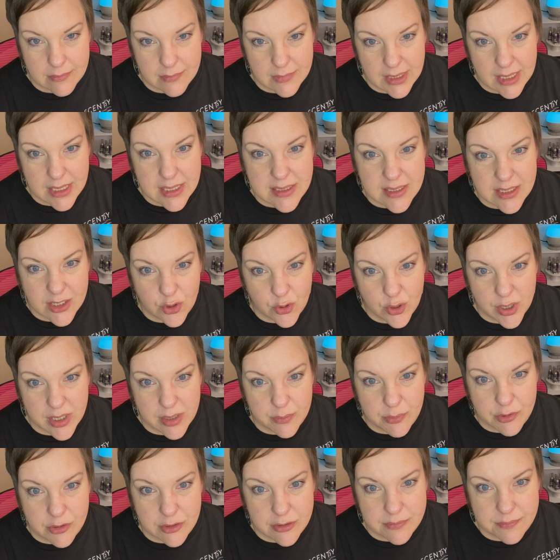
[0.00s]
It's
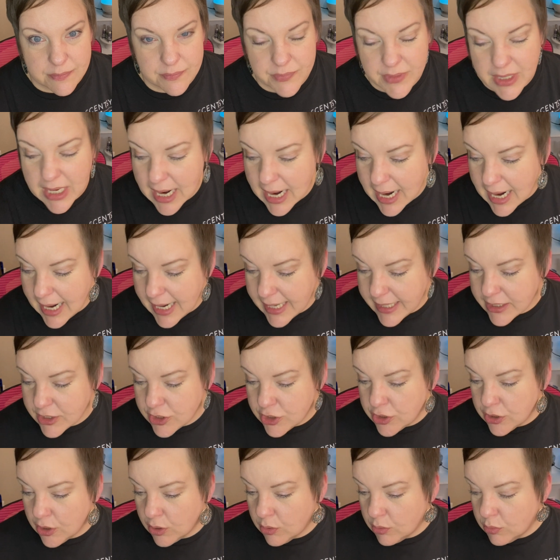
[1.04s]
incredible. I
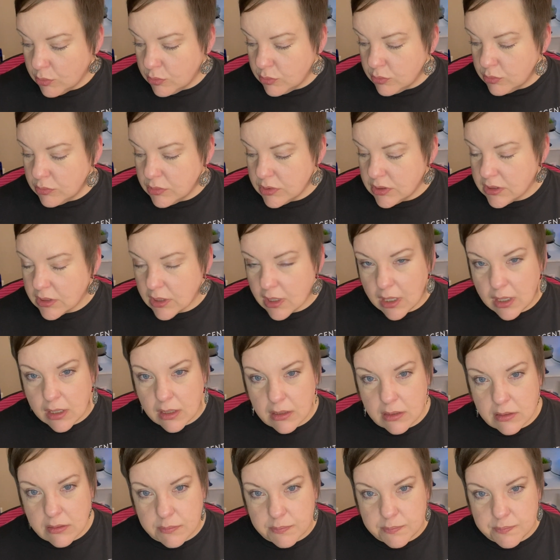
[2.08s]
don't
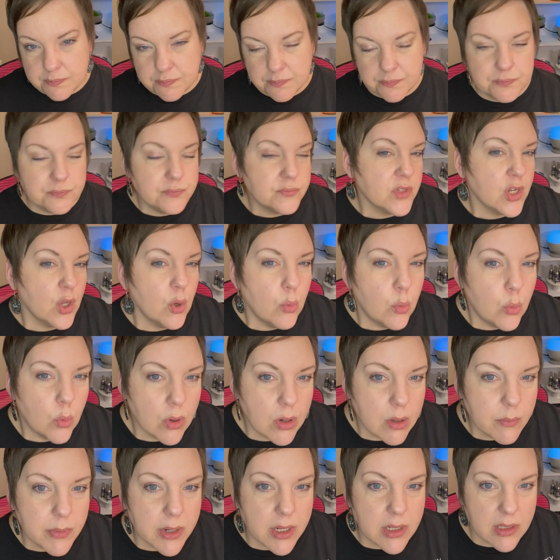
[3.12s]

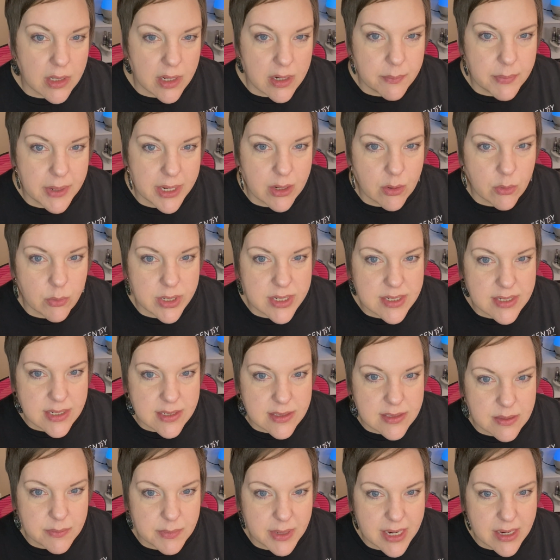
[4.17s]
warm a lot of bakery
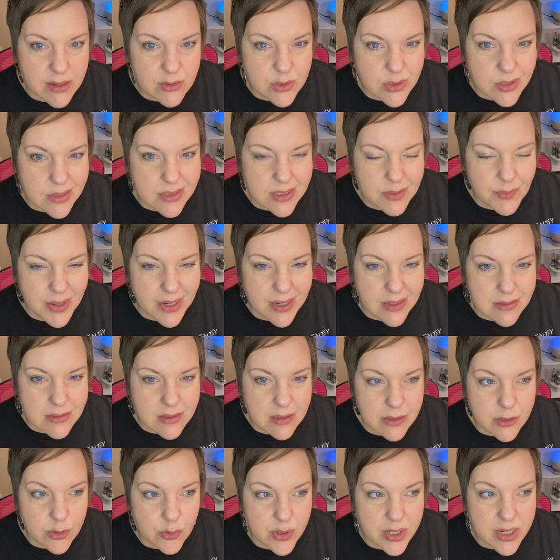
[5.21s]
scents in my house because they make us
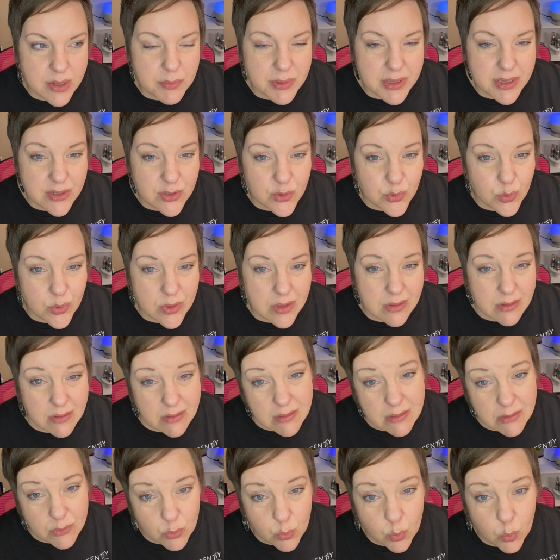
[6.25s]
hungry, but this one,
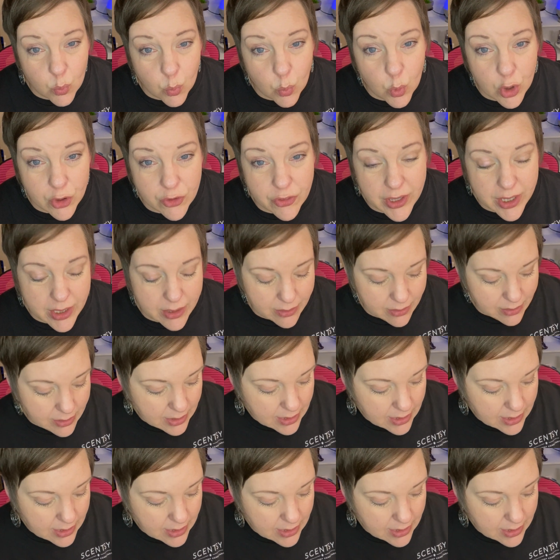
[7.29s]
worth it.